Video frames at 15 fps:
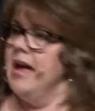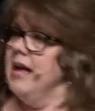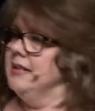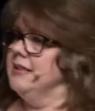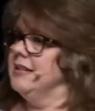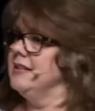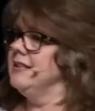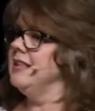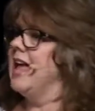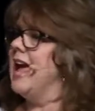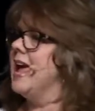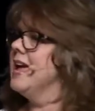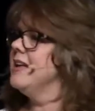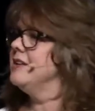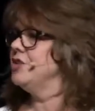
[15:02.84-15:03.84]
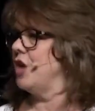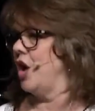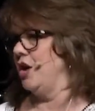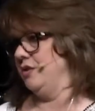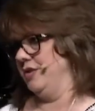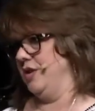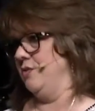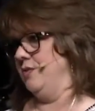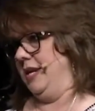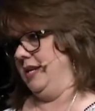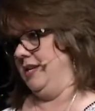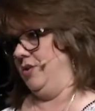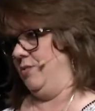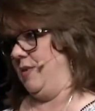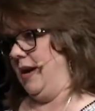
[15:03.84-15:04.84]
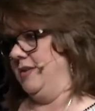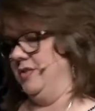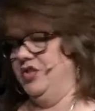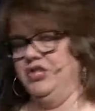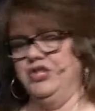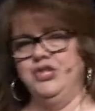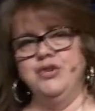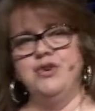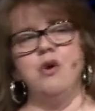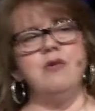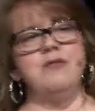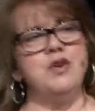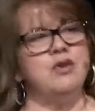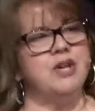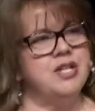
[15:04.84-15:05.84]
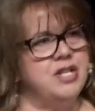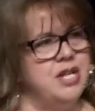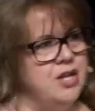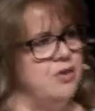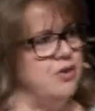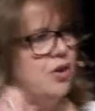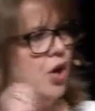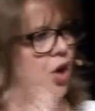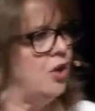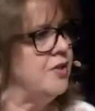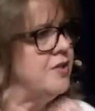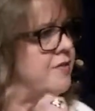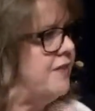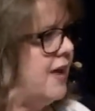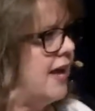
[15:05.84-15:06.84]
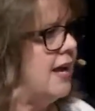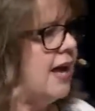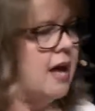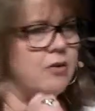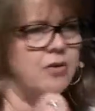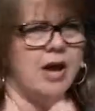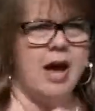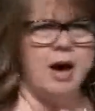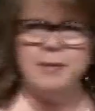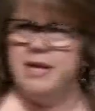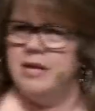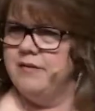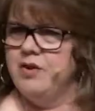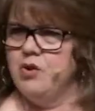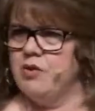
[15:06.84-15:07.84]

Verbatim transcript: the land also needed rest. Did you know if you continue to cultivate? I don't know how many of you are